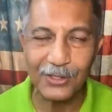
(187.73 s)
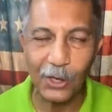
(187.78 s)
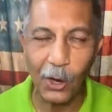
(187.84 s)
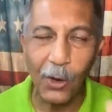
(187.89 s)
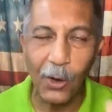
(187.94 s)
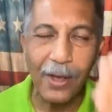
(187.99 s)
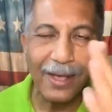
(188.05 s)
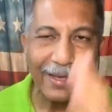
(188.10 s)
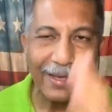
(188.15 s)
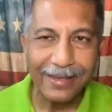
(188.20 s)

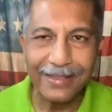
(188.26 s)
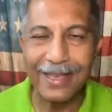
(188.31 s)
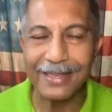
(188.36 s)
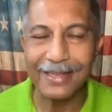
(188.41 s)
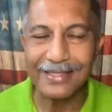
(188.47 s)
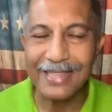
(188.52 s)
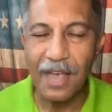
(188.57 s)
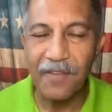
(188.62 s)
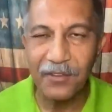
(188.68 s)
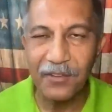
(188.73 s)
So
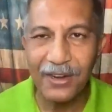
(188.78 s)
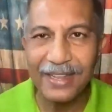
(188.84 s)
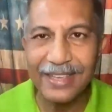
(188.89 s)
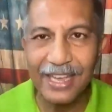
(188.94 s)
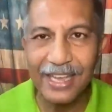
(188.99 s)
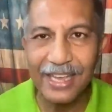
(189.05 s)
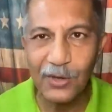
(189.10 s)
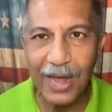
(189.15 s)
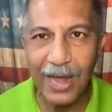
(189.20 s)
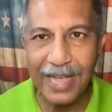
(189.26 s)
yes, definitely
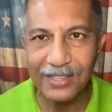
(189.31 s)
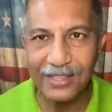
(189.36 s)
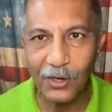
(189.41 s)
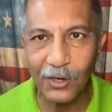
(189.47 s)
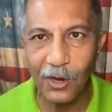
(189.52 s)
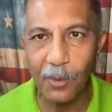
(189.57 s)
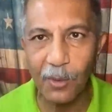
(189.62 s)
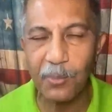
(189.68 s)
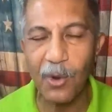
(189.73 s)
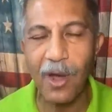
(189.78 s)
get your hands
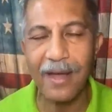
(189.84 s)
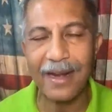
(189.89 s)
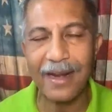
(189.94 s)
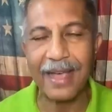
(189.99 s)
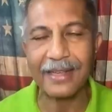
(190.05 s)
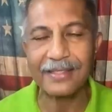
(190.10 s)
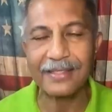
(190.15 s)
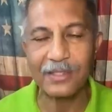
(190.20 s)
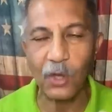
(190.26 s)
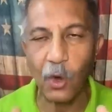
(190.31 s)
on our products.